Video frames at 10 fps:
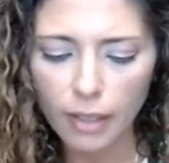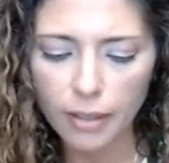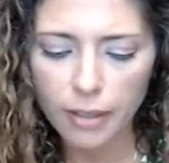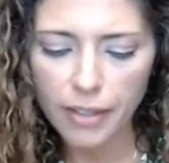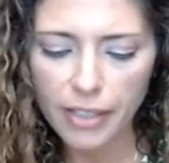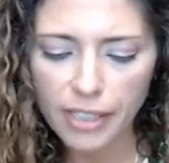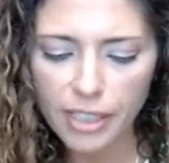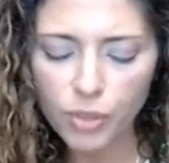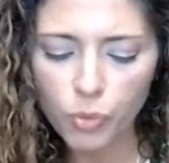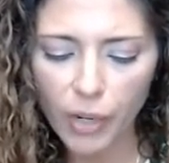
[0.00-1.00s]
This
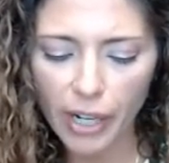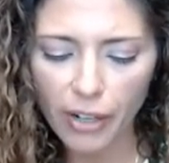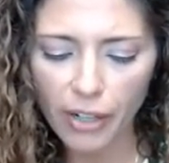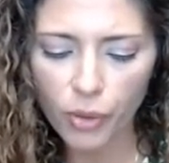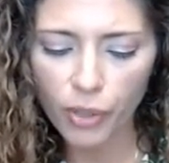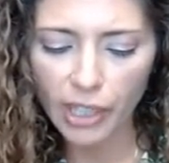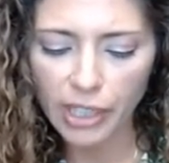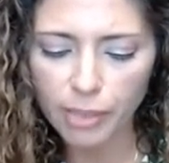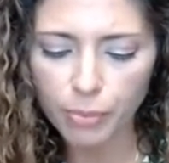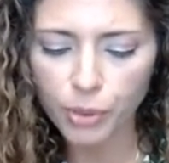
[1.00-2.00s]
is where an
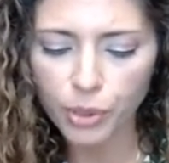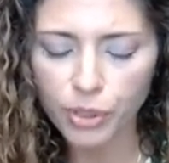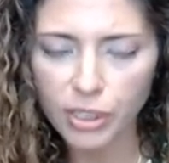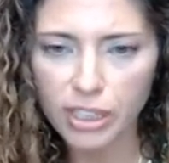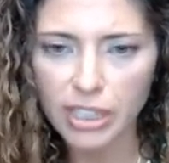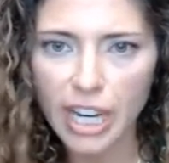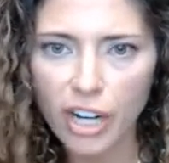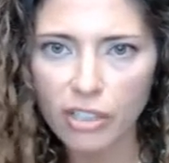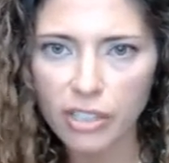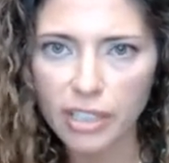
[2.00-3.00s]
organism produces
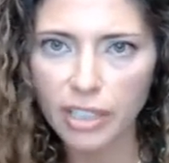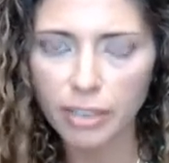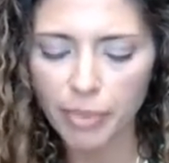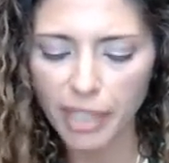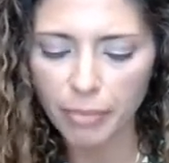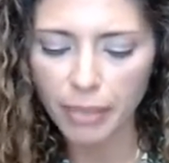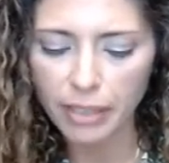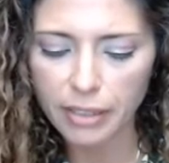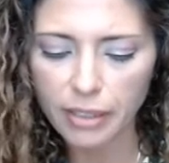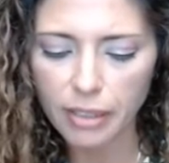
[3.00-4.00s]
carotene pigment
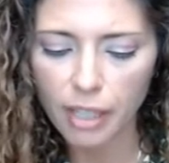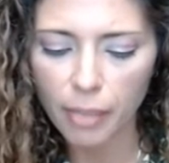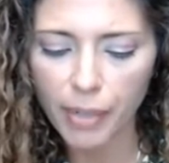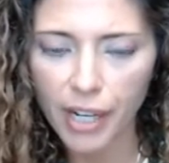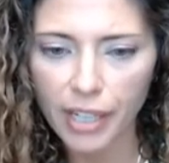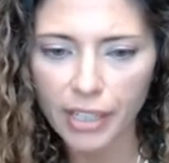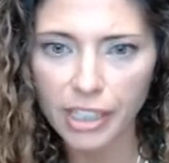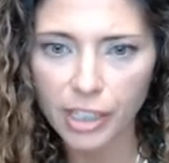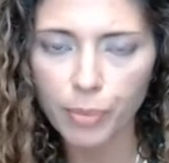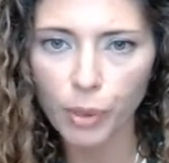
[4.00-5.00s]
upon
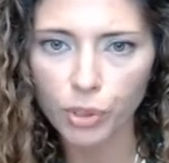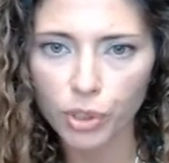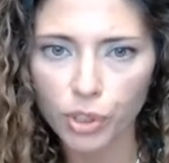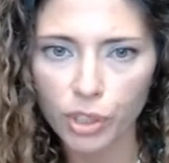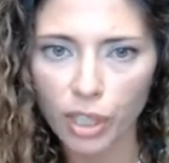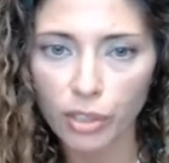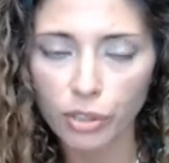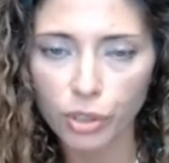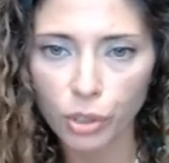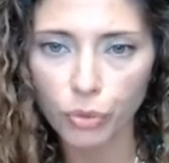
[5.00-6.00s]
exposure to
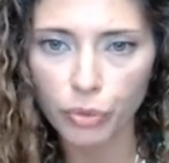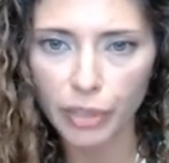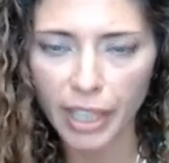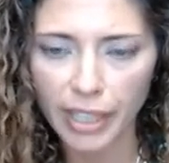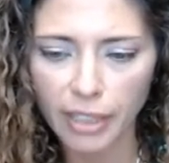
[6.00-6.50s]
UV light.